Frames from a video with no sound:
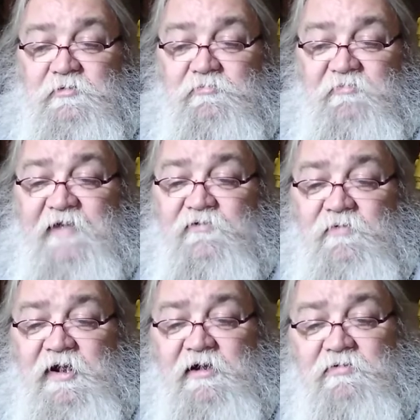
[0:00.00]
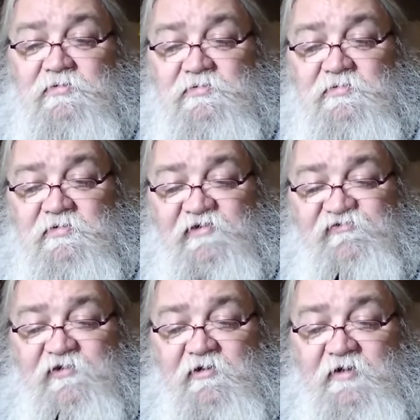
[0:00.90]
rather well,
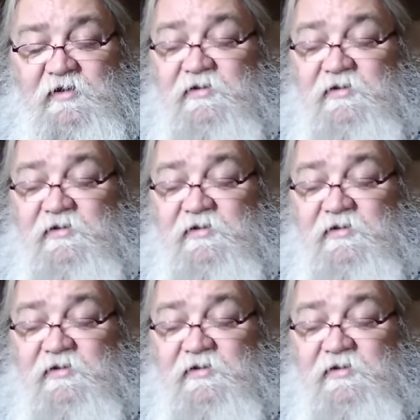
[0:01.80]
considering,